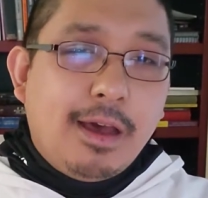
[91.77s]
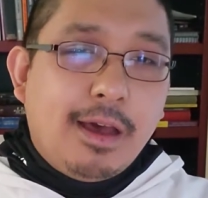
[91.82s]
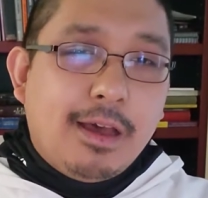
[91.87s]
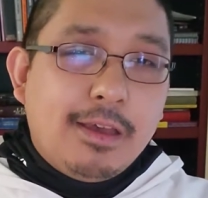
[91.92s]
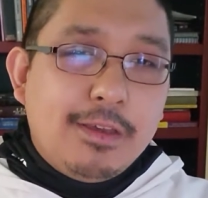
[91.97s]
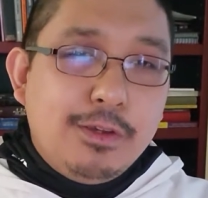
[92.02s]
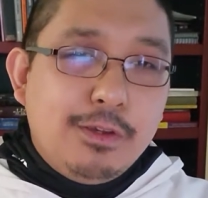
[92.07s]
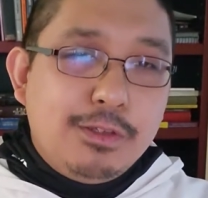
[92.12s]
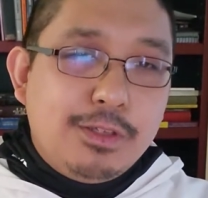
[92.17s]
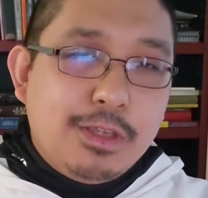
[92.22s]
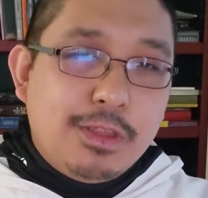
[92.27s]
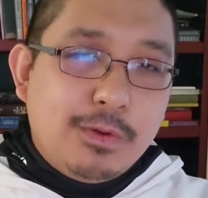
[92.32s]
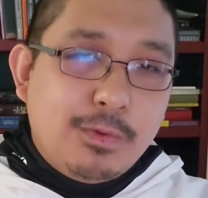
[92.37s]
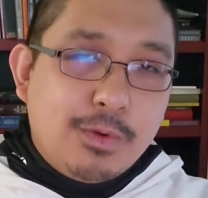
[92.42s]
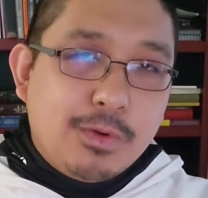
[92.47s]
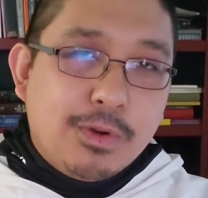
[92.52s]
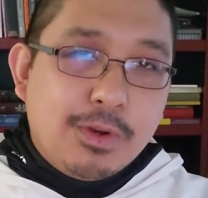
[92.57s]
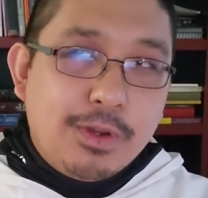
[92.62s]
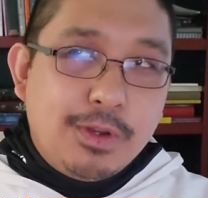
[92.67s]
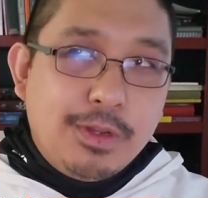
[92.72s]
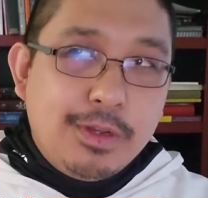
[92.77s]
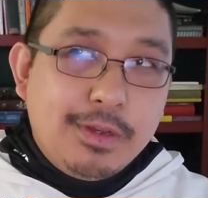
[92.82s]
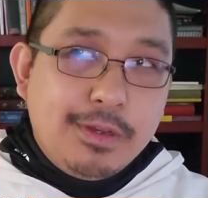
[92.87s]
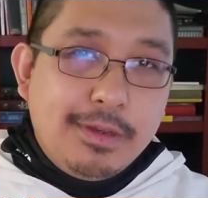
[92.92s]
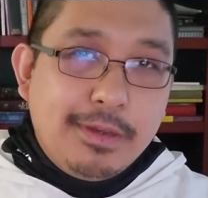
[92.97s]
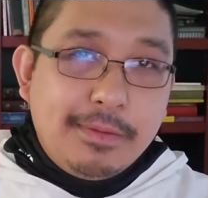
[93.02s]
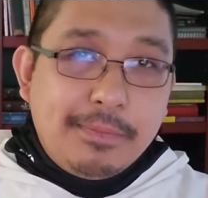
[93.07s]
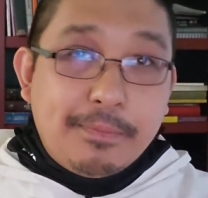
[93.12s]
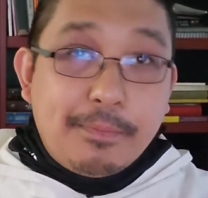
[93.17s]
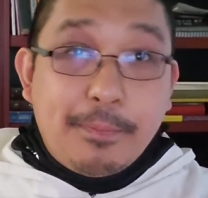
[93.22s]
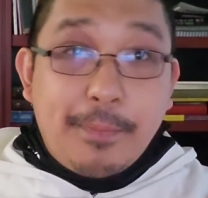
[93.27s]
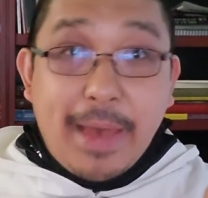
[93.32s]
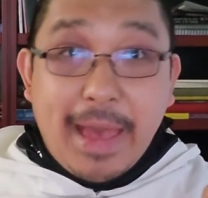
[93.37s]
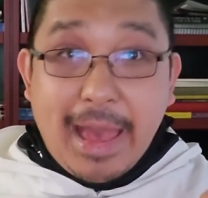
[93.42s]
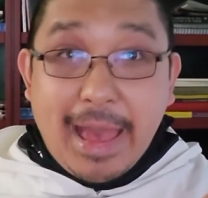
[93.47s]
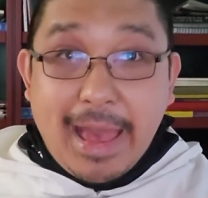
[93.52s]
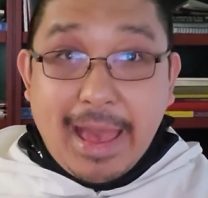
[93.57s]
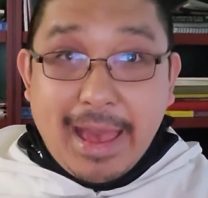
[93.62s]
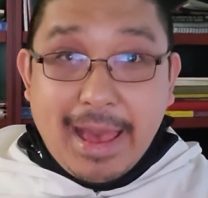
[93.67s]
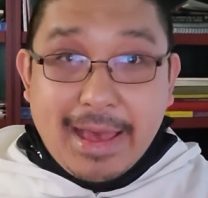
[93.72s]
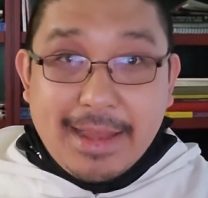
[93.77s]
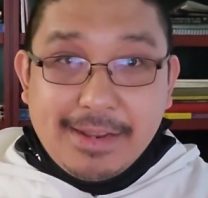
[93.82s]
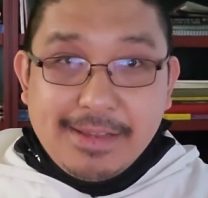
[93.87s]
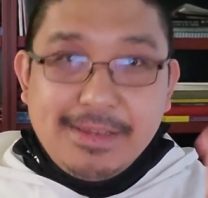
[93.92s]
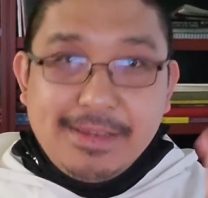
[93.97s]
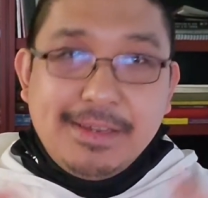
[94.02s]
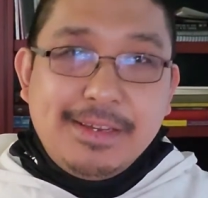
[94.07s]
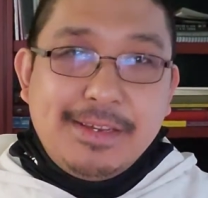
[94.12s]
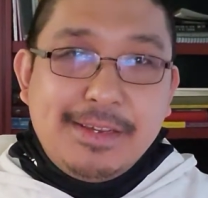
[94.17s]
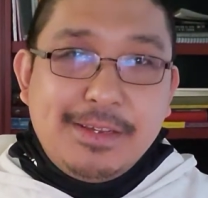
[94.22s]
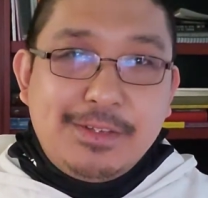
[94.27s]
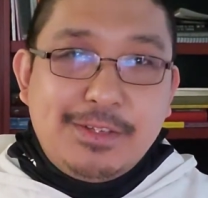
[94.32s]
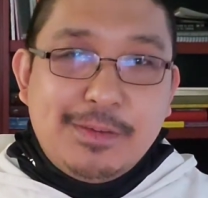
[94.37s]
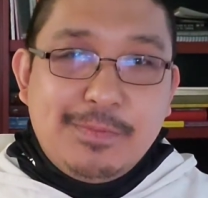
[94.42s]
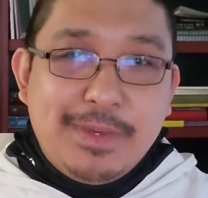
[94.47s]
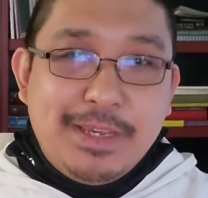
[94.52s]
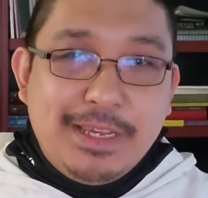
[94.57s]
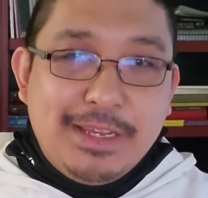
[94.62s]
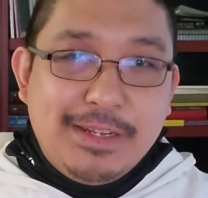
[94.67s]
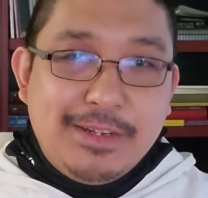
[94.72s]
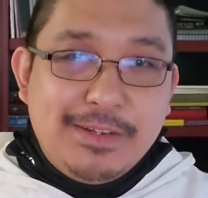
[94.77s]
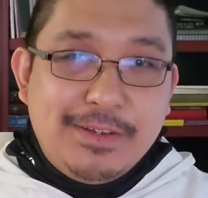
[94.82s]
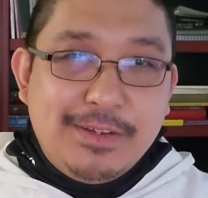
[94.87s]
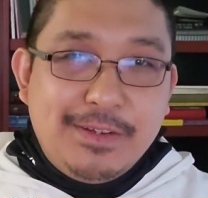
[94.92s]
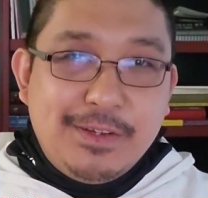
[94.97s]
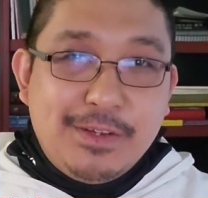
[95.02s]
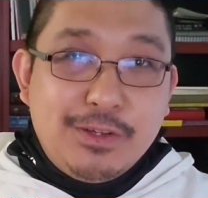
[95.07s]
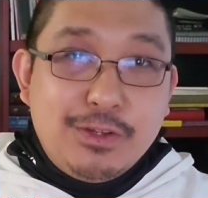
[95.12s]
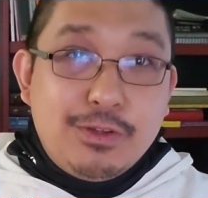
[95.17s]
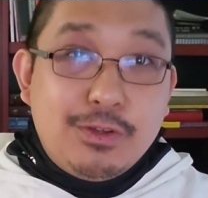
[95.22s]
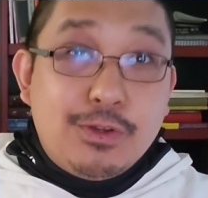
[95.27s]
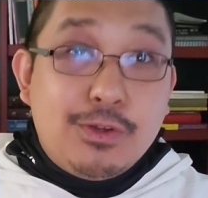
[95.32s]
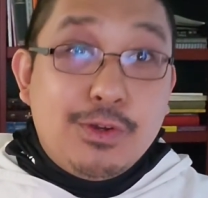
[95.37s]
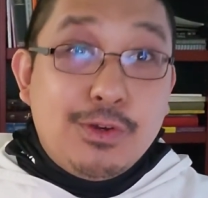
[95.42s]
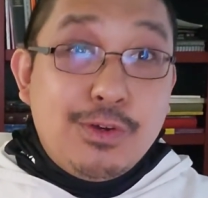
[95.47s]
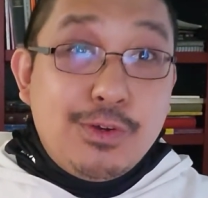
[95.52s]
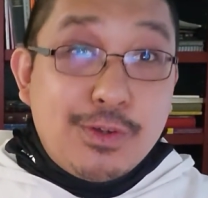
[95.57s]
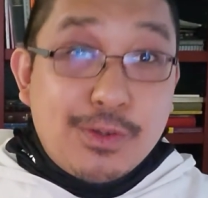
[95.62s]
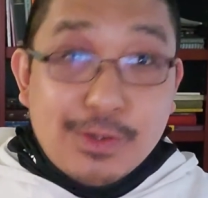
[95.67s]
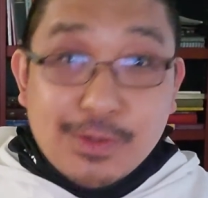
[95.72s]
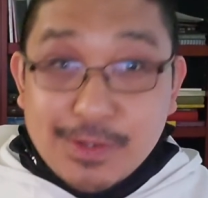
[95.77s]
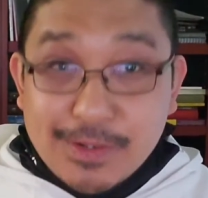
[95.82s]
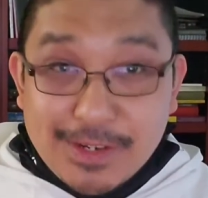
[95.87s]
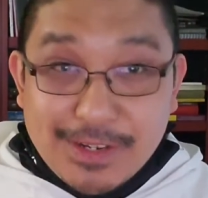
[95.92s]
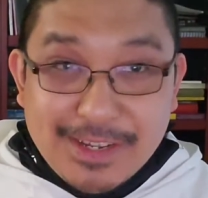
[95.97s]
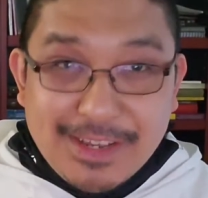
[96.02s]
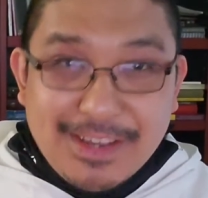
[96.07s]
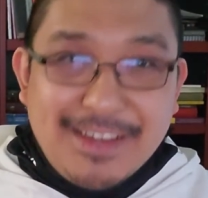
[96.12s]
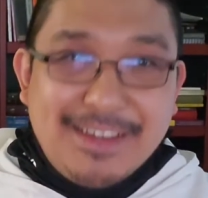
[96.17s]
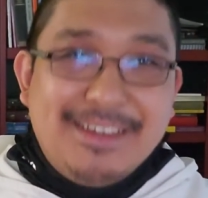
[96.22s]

Using the word bad to mean good.